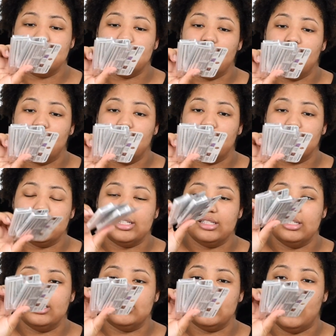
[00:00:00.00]
are
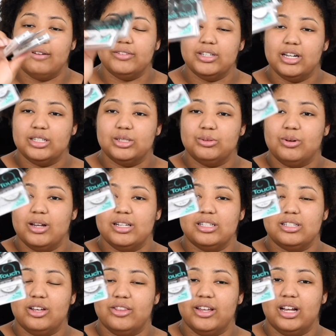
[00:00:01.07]
the soft touch
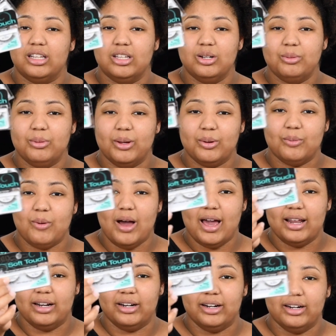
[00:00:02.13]
ones, so they're a little bit
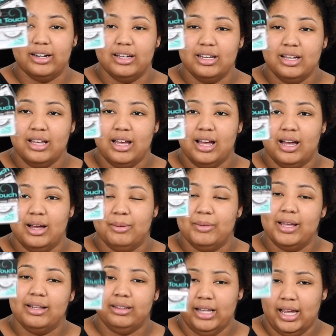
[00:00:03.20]
wider
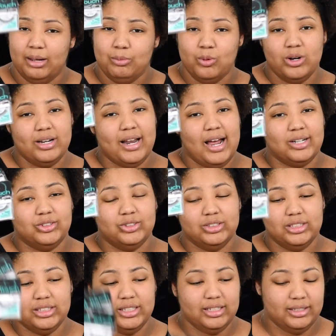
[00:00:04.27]
and like more
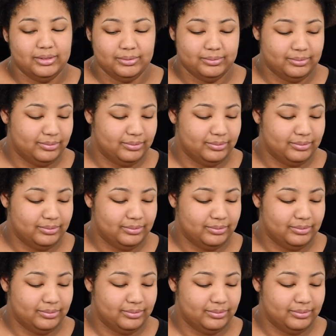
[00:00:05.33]
natural looking.